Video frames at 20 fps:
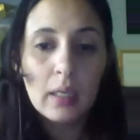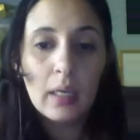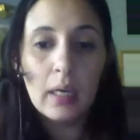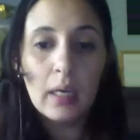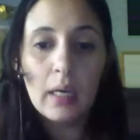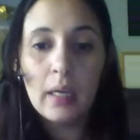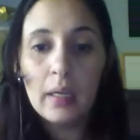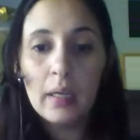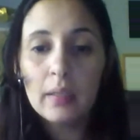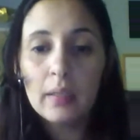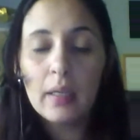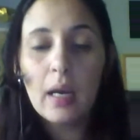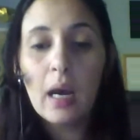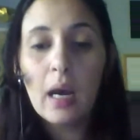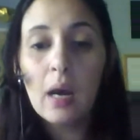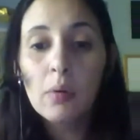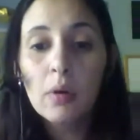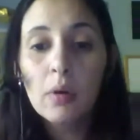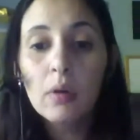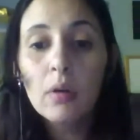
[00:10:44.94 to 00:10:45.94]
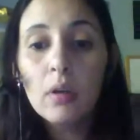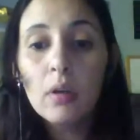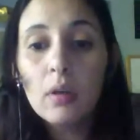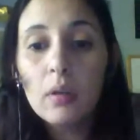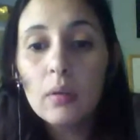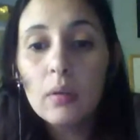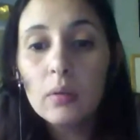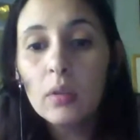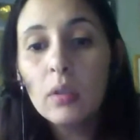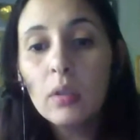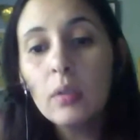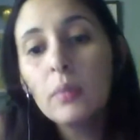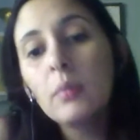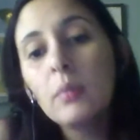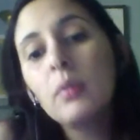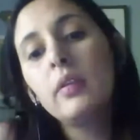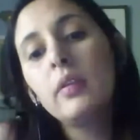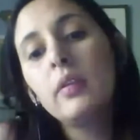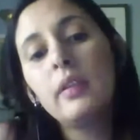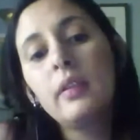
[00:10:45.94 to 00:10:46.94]
And our goal,
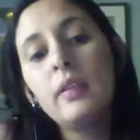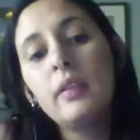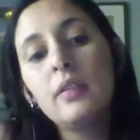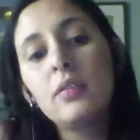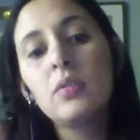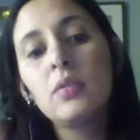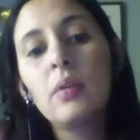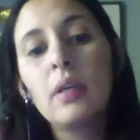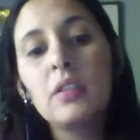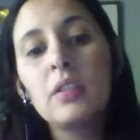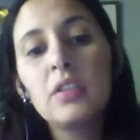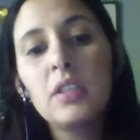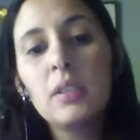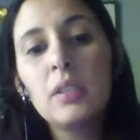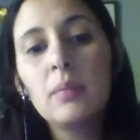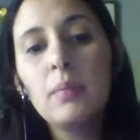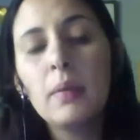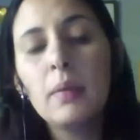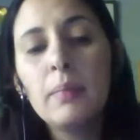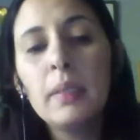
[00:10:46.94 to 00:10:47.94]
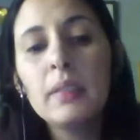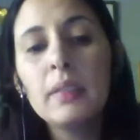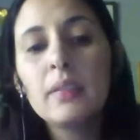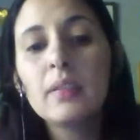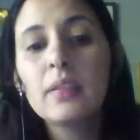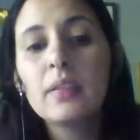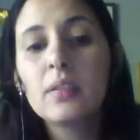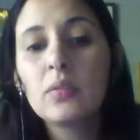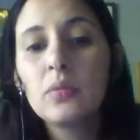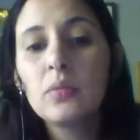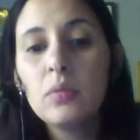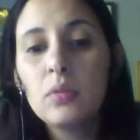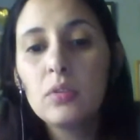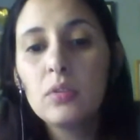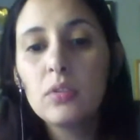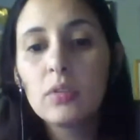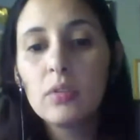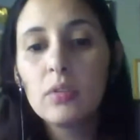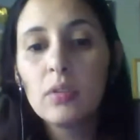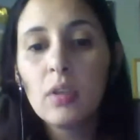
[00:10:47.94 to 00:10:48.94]
goal is to achieve better
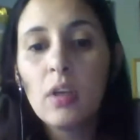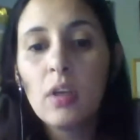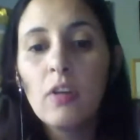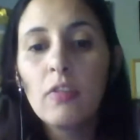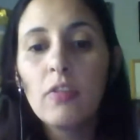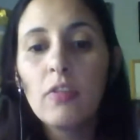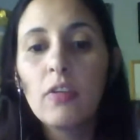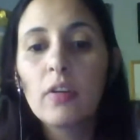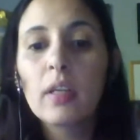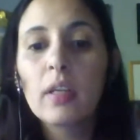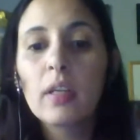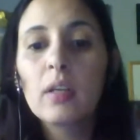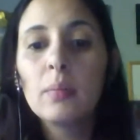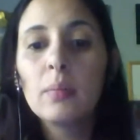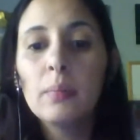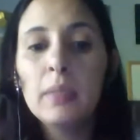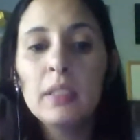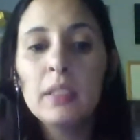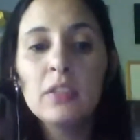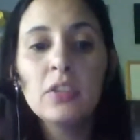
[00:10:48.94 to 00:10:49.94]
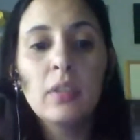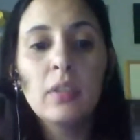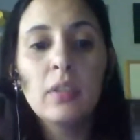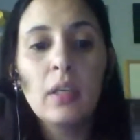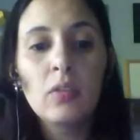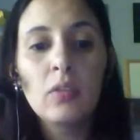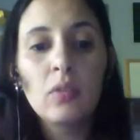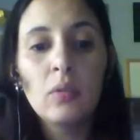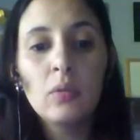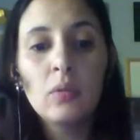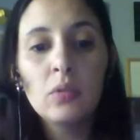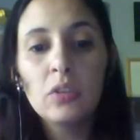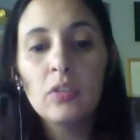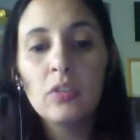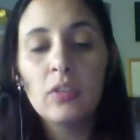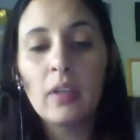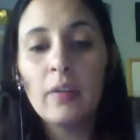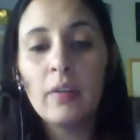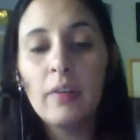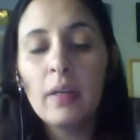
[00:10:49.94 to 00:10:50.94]
results for the conventional
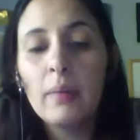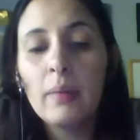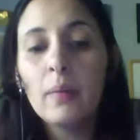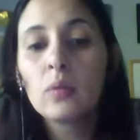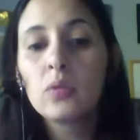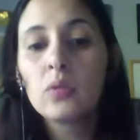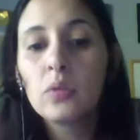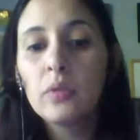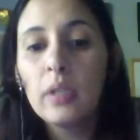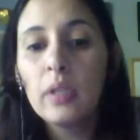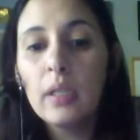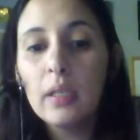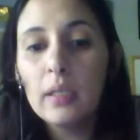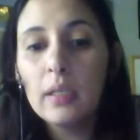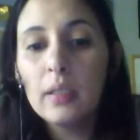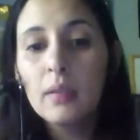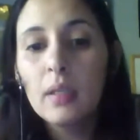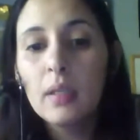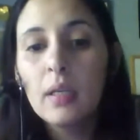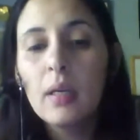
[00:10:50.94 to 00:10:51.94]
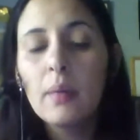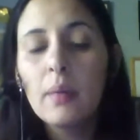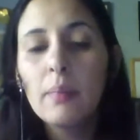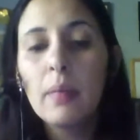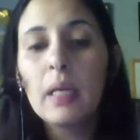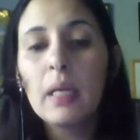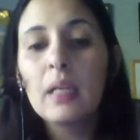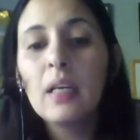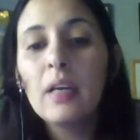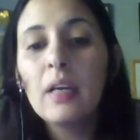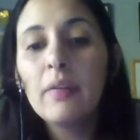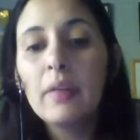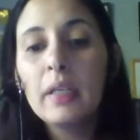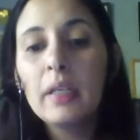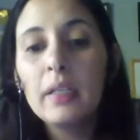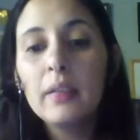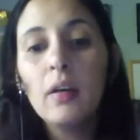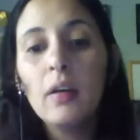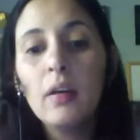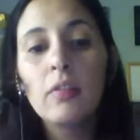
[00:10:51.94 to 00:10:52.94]
solutions available today by
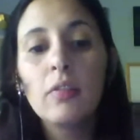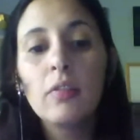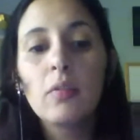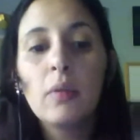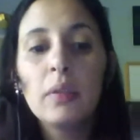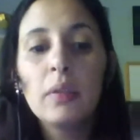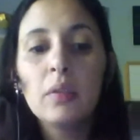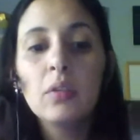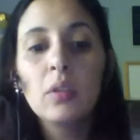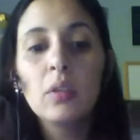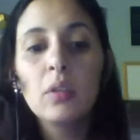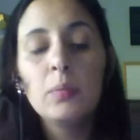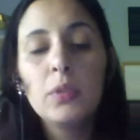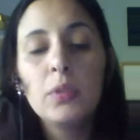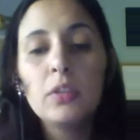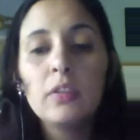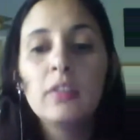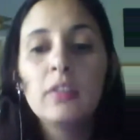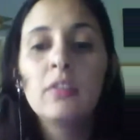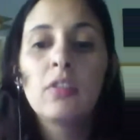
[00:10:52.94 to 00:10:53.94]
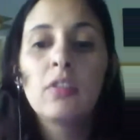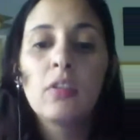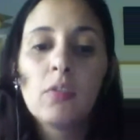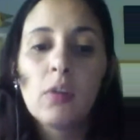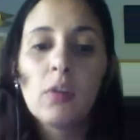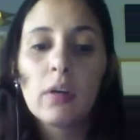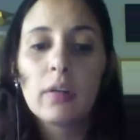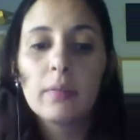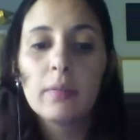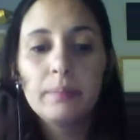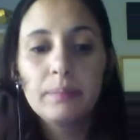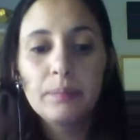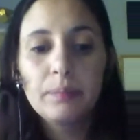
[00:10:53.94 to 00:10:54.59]
leveraging of quantum computing software.